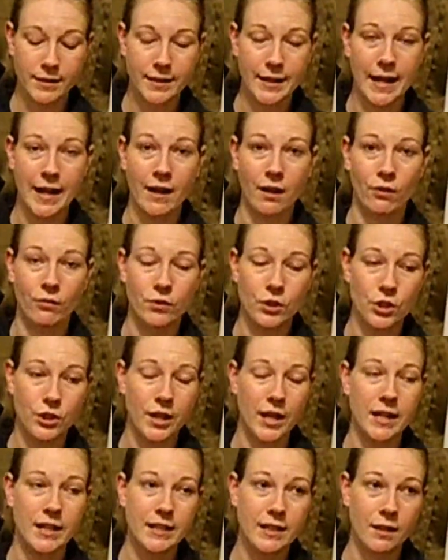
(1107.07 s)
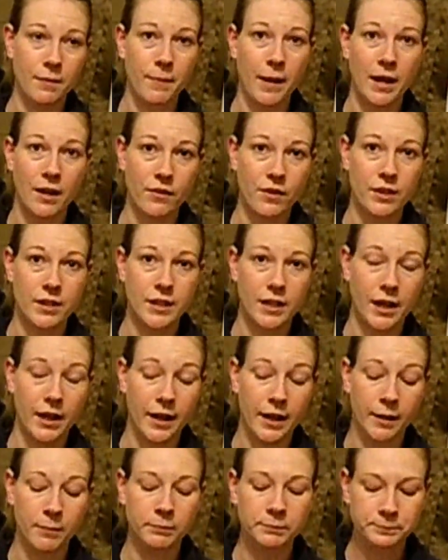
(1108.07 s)
down, you take some out of the
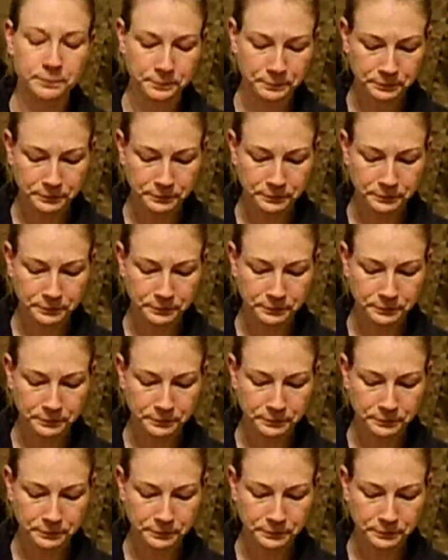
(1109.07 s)
tub,